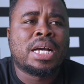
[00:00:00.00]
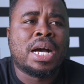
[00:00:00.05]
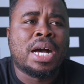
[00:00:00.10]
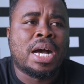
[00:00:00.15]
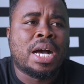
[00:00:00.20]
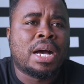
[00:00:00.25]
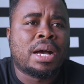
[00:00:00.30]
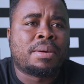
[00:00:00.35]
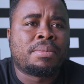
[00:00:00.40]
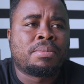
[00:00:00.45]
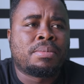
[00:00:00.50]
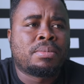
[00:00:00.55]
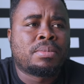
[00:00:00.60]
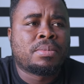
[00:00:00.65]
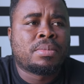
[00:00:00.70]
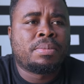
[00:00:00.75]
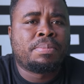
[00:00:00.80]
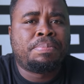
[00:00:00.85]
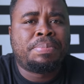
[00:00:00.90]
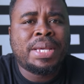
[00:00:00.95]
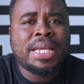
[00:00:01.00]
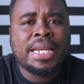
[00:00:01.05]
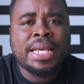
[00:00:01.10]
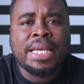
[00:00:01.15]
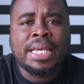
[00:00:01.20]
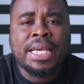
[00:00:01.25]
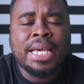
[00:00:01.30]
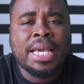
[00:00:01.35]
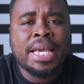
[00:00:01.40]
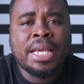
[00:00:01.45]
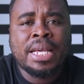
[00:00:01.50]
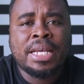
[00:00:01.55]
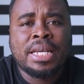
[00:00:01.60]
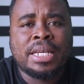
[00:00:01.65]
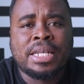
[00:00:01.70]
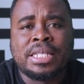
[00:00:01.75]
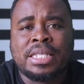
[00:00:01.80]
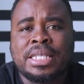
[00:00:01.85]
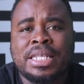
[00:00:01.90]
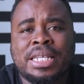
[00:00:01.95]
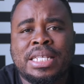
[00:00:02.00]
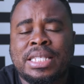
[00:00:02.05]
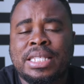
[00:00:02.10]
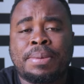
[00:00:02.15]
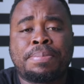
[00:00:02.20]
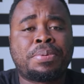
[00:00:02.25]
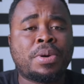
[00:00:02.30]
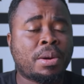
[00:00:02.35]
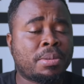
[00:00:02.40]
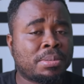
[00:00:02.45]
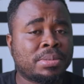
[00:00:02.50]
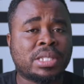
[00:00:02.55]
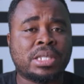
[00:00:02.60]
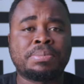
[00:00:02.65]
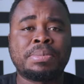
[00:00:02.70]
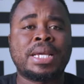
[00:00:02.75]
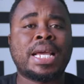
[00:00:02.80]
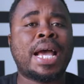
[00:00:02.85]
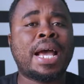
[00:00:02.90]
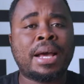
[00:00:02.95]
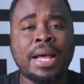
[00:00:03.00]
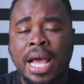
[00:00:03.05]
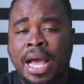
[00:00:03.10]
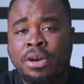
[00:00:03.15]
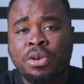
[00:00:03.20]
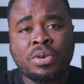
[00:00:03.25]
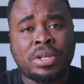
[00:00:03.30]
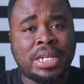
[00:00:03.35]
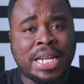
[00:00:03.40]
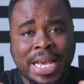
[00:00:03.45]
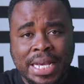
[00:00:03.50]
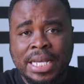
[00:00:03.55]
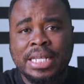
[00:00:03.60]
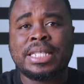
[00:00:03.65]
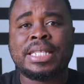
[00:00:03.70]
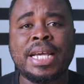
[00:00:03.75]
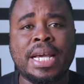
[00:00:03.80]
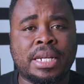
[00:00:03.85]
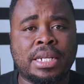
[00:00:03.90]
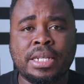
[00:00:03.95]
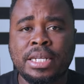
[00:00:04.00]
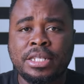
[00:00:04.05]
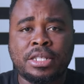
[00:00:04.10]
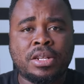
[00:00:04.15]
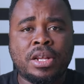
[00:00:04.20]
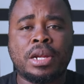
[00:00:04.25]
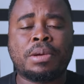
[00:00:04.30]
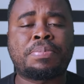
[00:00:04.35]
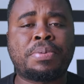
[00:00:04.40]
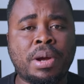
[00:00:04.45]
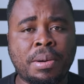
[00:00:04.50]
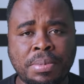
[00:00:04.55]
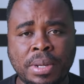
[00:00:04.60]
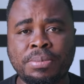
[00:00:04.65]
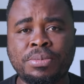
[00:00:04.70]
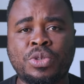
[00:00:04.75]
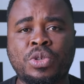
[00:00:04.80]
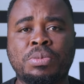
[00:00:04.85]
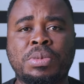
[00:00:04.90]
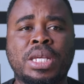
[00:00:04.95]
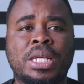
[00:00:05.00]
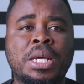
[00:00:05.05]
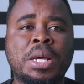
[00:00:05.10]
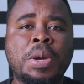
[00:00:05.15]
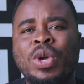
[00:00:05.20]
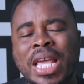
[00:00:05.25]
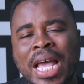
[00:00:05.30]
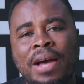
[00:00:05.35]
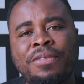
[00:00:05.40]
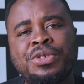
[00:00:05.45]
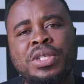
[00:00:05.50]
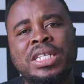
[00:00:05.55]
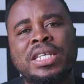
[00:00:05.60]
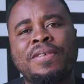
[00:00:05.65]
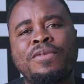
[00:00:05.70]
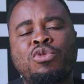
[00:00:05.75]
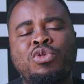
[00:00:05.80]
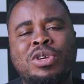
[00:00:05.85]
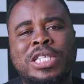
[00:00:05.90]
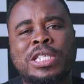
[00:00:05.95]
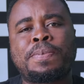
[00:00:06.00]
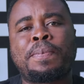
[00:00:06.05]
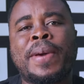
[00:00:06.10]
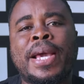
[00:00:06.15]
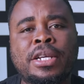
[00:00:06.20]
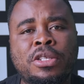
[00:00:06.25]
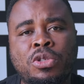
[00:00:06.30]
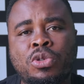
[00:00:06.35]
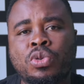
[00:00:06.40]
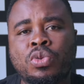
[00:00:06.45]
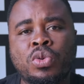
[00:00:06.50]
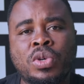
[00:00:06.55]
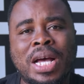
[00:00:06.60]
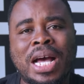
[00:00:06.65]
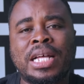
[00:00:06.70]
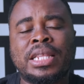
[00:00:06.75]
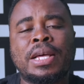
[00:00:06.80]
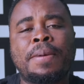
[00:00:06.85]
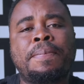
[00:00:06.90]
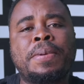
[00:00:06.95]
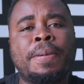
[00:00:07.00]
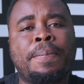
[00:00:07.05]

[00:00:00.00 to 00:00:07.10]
um, being a gay is, is a problem to me. I, I don't, like I said, it's not a problem to me. We have to give respect to other